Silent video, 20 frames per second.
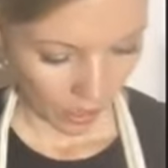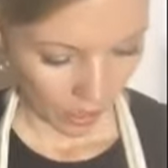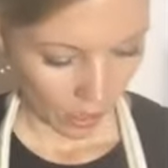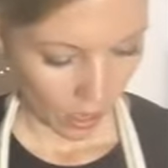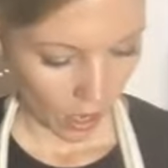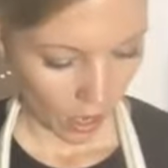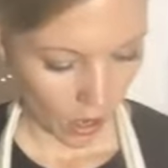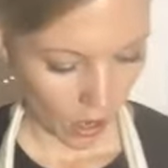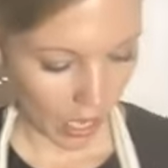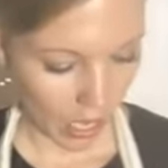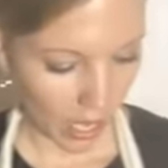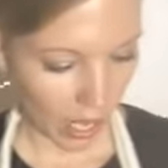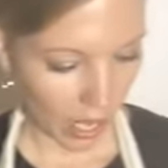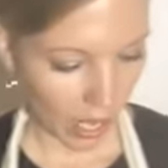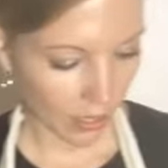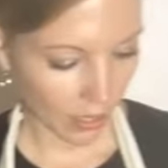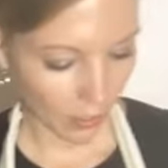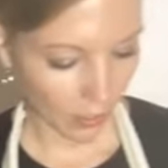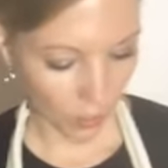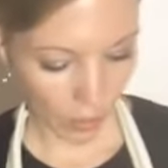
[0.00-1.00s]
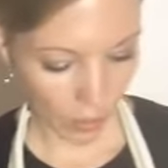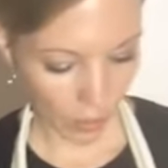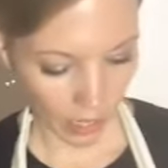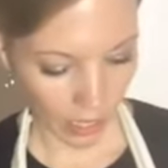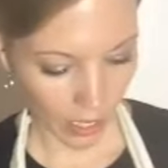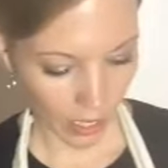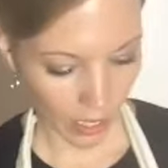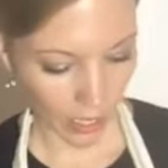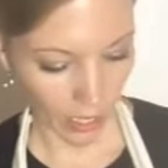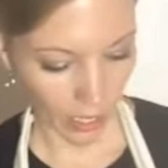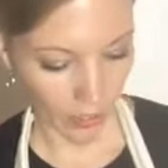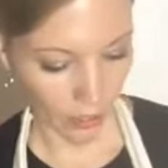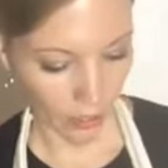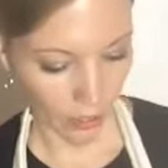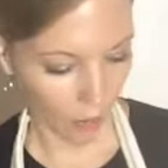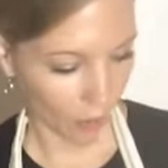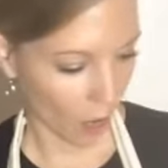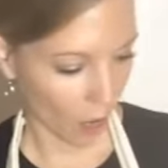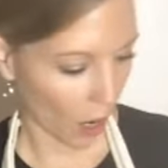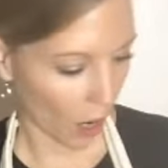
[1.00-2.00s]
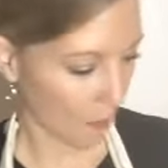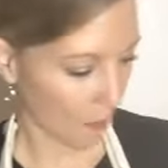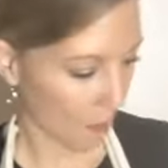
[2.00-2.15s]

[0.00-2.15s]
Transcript: All right, how's everybody liking it so far?